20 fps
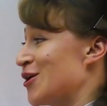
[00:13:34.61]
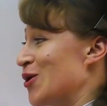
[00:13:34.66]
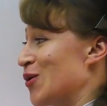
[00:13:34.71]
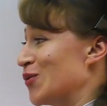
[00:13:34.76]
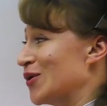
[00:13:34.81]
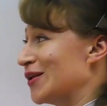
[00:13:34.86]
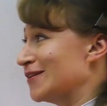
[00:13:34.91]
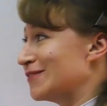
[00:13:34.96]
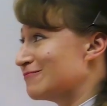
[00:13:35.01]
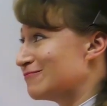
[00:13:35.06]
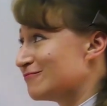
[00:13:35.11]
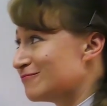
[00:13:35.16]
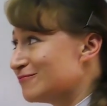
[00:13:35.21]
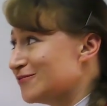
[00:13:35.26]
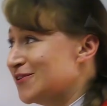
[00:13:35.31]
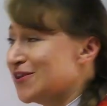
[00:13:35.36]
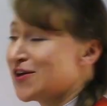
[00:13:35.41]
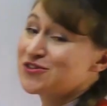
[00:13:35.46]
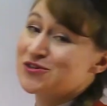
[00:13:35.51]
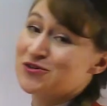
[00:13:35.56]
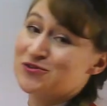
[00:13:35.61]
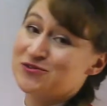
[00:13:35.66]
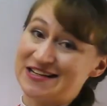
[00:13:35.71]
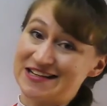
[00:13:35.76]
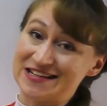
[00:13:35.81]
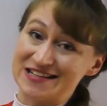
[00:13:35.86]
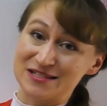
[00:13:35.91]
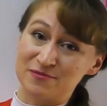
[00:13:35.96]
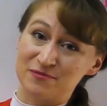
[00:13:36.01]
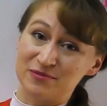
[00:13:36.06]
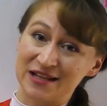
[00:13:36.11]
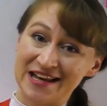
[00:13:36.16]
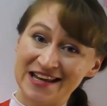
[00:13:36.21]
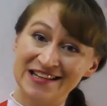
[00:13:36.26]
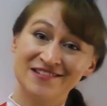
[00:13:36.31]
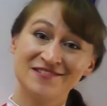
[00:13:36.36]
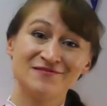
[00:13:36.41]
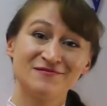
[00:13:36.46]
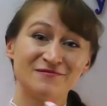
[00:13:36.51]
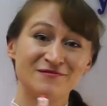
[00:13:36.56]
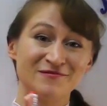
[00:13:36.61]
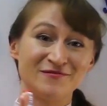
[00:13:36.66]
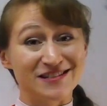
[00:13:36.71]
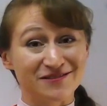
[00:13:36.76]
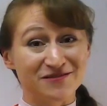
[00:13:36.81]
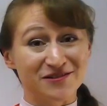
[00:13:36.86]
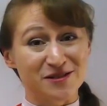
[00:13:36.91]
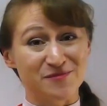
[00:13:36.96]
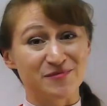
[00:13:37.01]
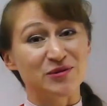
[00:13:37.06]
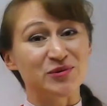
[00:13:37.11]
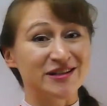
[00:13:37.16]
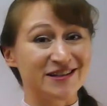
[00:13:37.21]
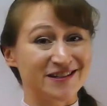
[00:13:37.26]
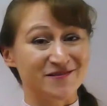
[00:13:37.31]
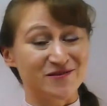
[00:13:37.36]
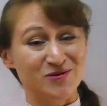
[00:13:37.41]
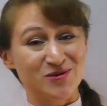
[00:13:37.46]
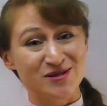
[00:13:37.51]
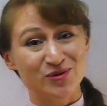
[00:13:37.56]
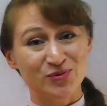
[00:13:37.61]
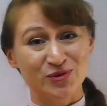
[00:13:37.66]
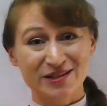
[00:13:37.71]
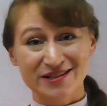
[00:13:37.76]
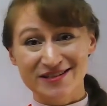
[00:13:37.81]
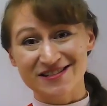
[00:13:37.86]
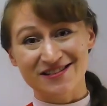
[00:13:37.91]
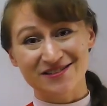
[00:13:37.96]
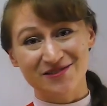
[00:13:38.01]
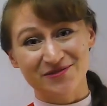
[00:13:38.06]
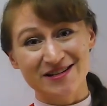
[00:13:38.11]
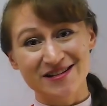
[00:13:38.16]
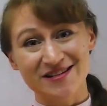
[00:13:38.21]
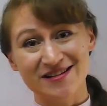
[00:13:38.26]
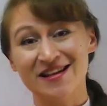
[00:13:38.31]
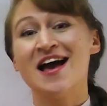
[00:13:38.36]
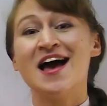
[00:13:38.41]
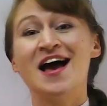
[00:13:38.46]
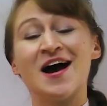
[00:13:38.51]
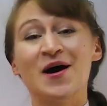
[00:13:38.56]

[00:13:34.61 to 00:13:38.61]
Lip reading: will not only explain the difference between confusing words in Russian,